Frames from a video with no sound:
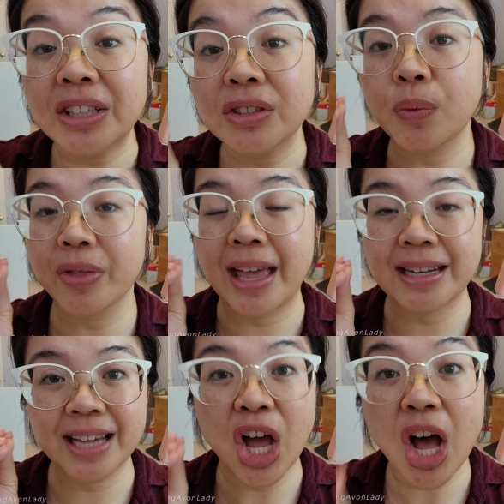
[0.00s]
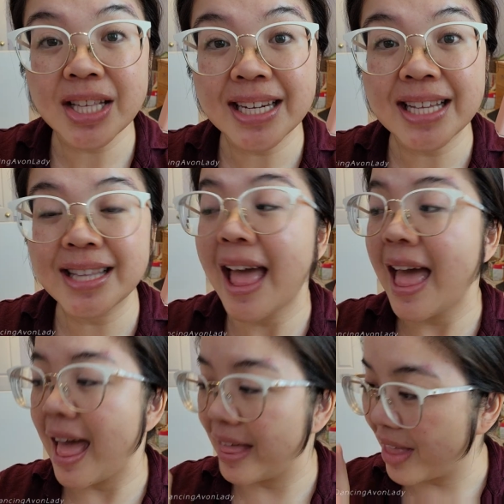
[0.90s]
filled with antioxidants
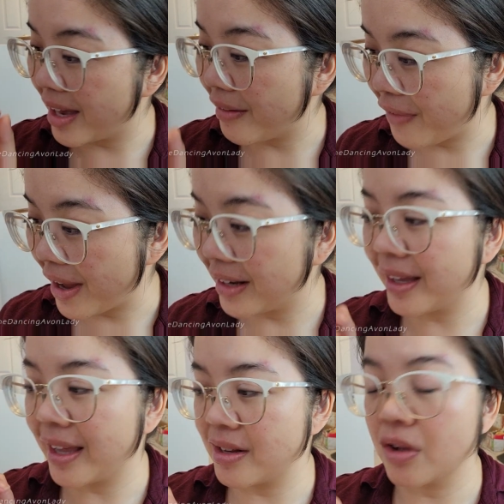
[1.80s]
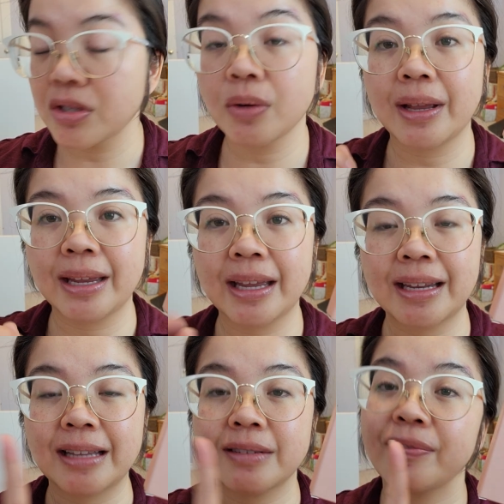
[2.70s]
and then finally it also
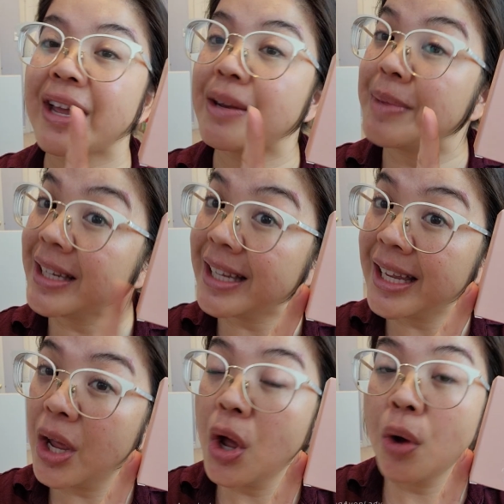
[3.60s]
contains vitamin E